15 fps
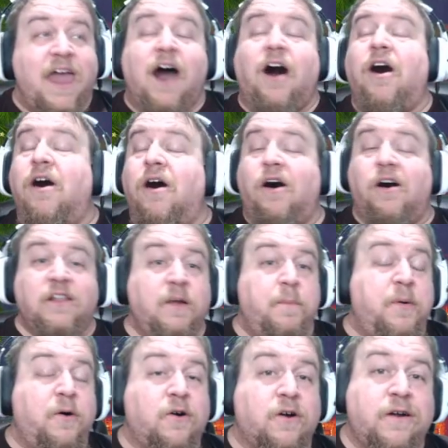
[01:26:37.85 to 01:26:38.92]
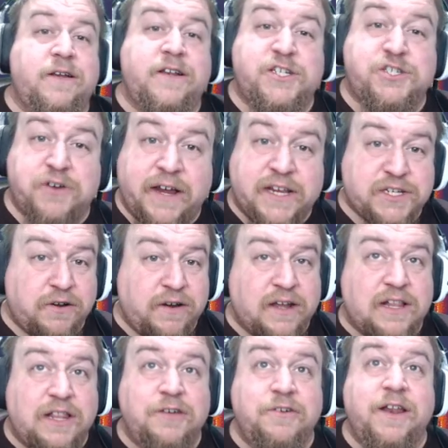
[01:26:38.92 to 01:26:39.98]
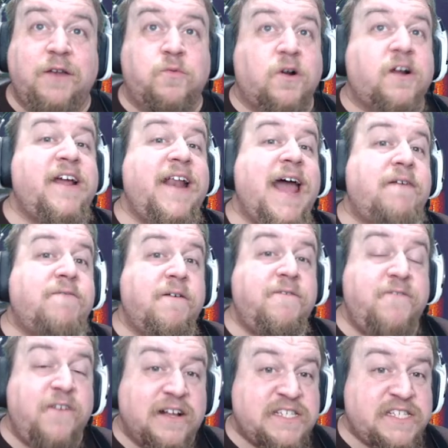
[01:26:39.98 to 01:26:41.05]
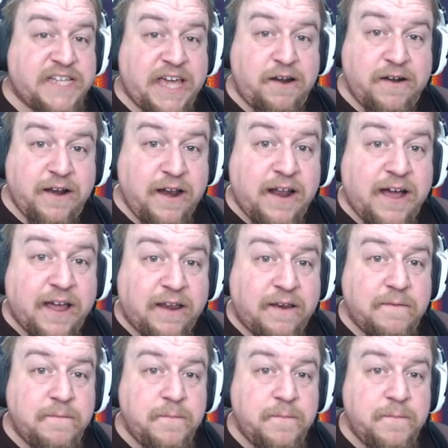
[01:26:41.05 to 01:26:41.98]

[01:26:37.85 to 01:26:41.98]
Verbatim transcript: All aboard, drinks are included, we're going to have a fun Saturday night.